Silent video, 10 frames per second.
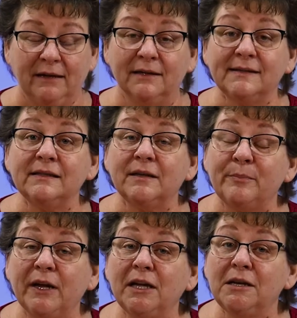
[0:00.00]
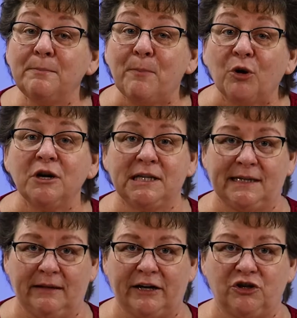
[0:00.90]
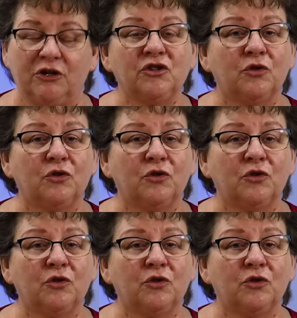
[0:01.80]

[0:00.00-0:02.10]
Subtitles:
This is a big and important election,